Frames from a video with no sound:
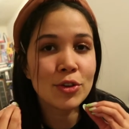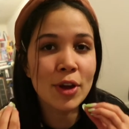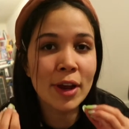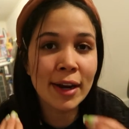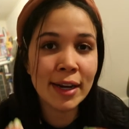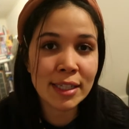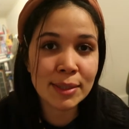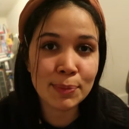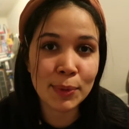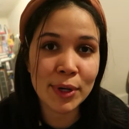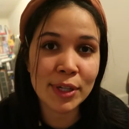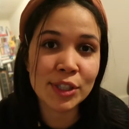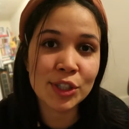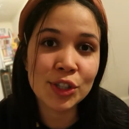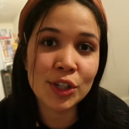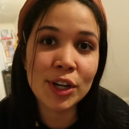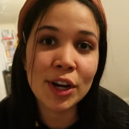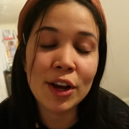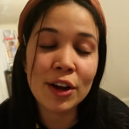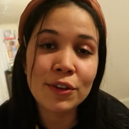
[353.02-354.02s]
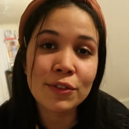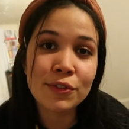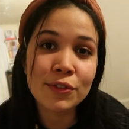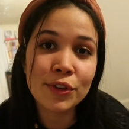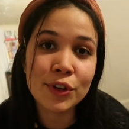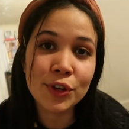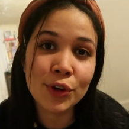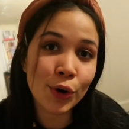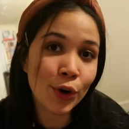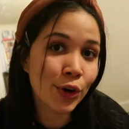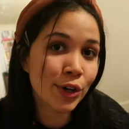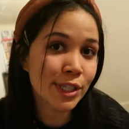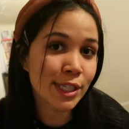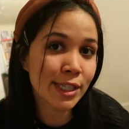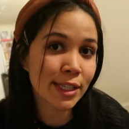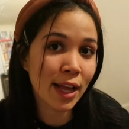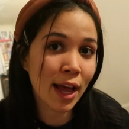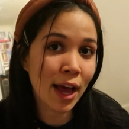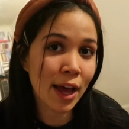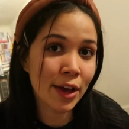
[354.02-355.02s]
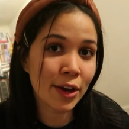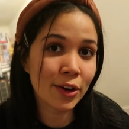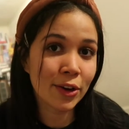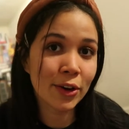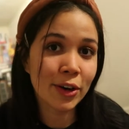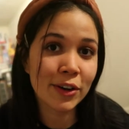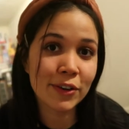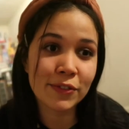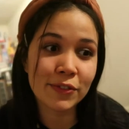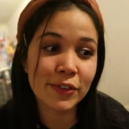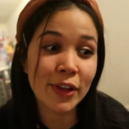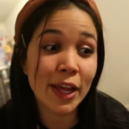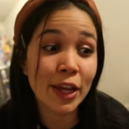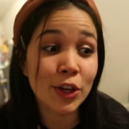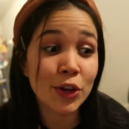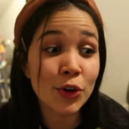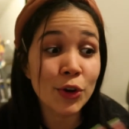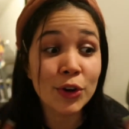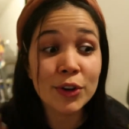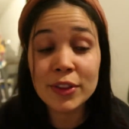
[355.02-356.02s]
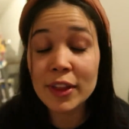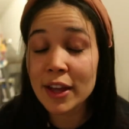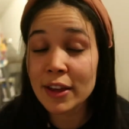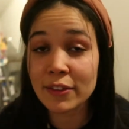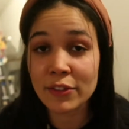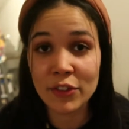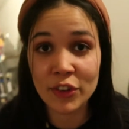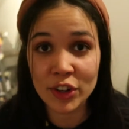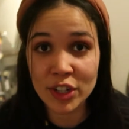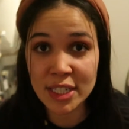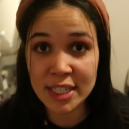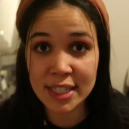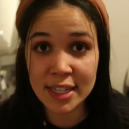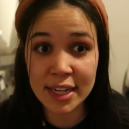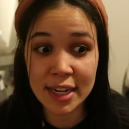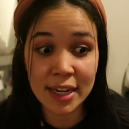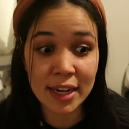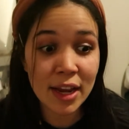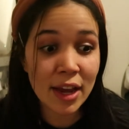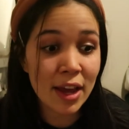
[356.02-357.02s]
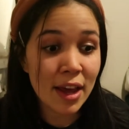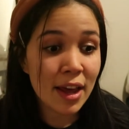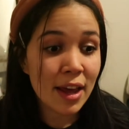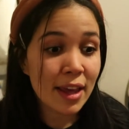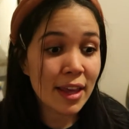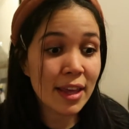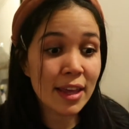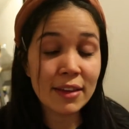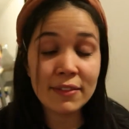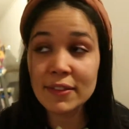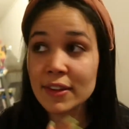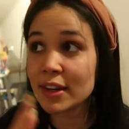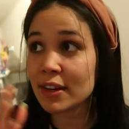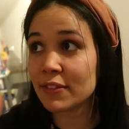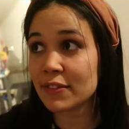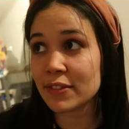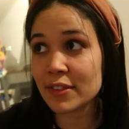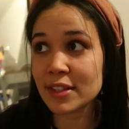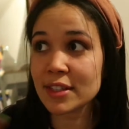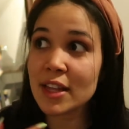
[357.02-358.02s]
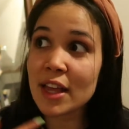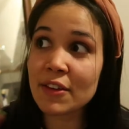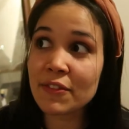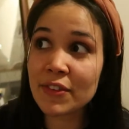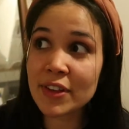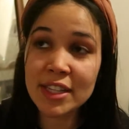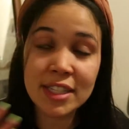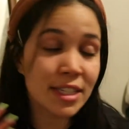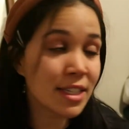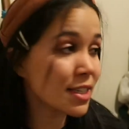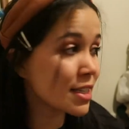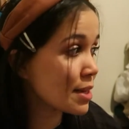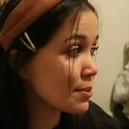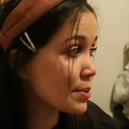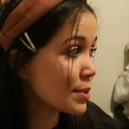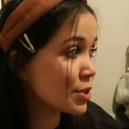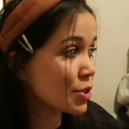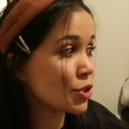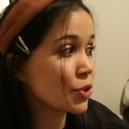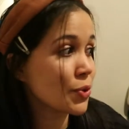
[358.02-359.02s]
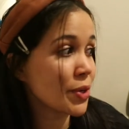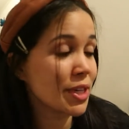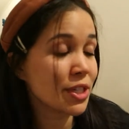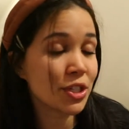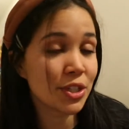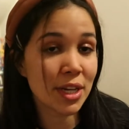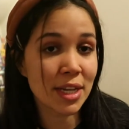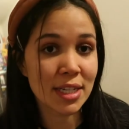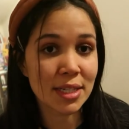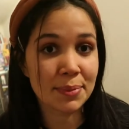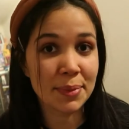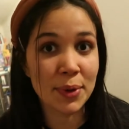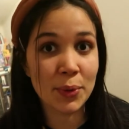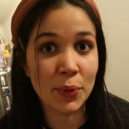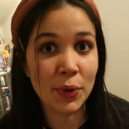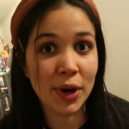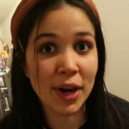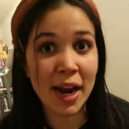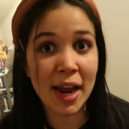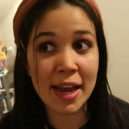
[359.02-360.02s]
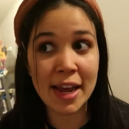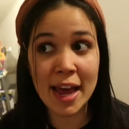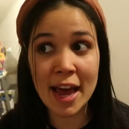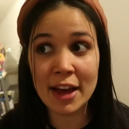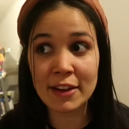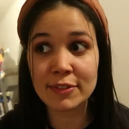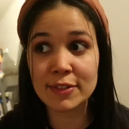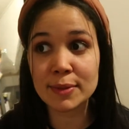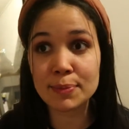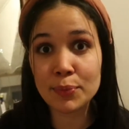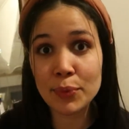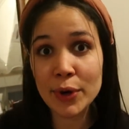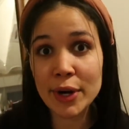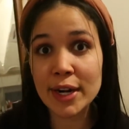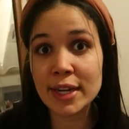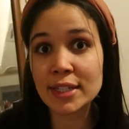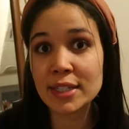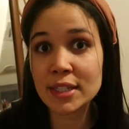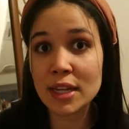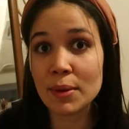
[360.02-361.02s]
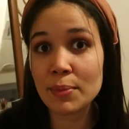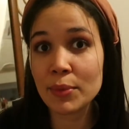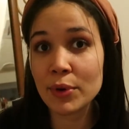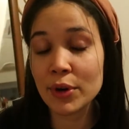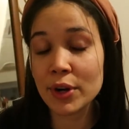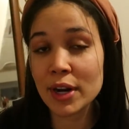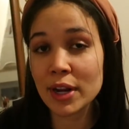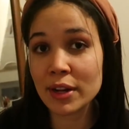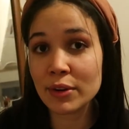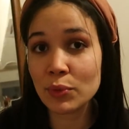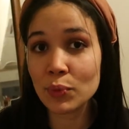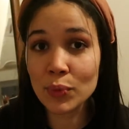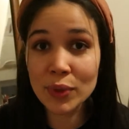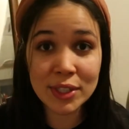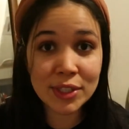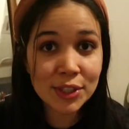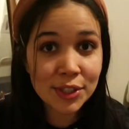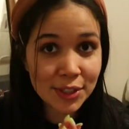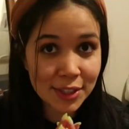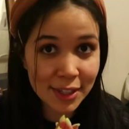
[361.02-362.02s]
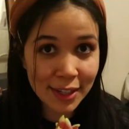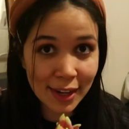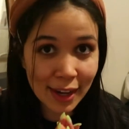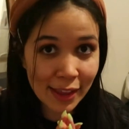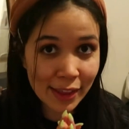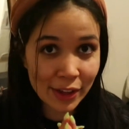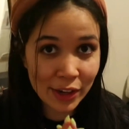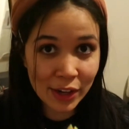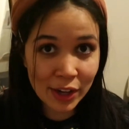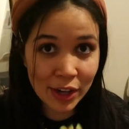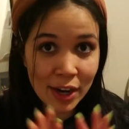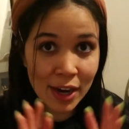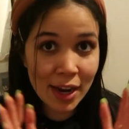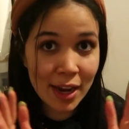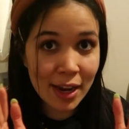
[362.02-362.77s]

an expression of your style, of like your diversity, even if it's the same situation as me where I have spring, summer, and winter together.